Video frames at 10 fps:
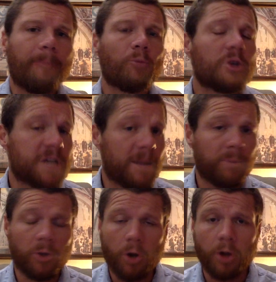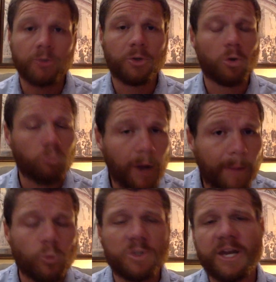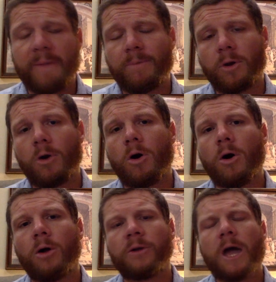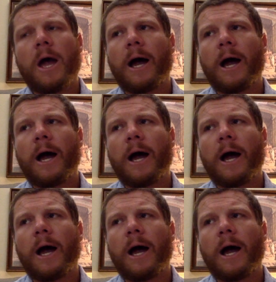which have been called corrupt, which have been called